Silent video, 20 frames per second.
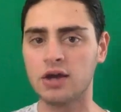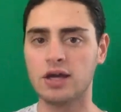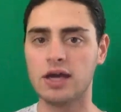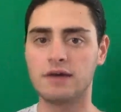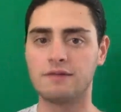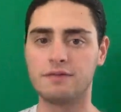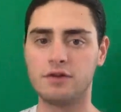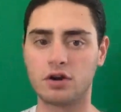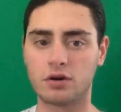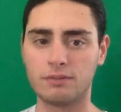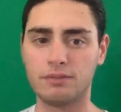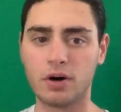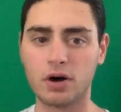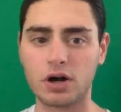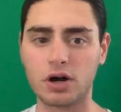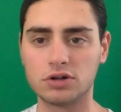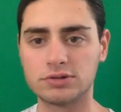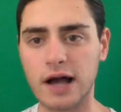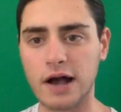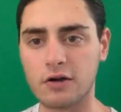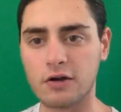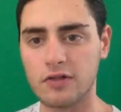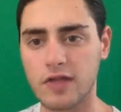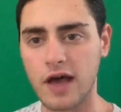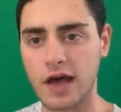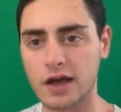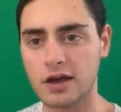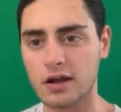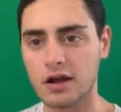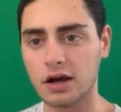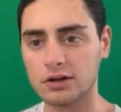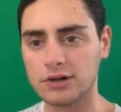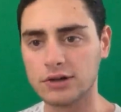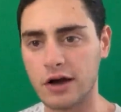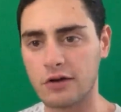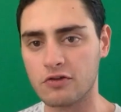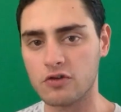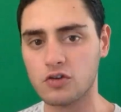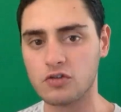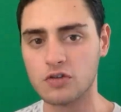if your book
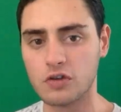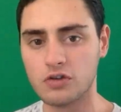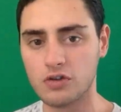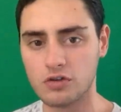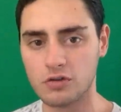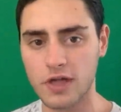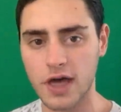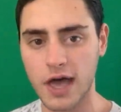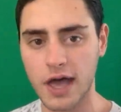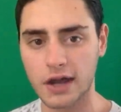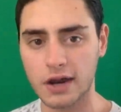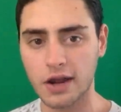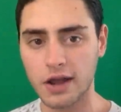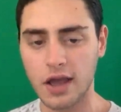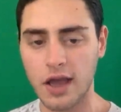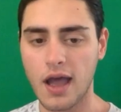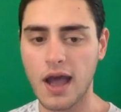allows you to do that.